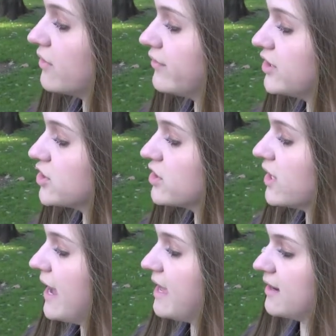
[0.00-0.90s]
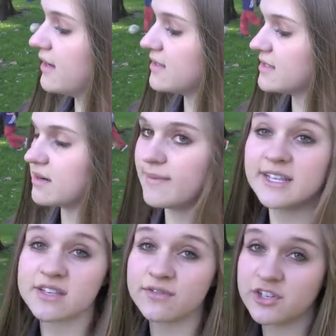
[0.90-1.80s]
feature, and it's an
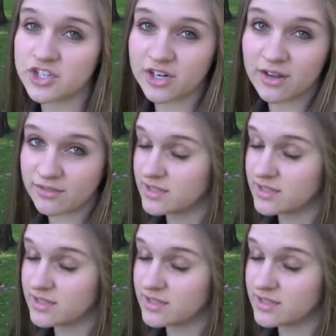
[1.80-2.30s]
amazing feature of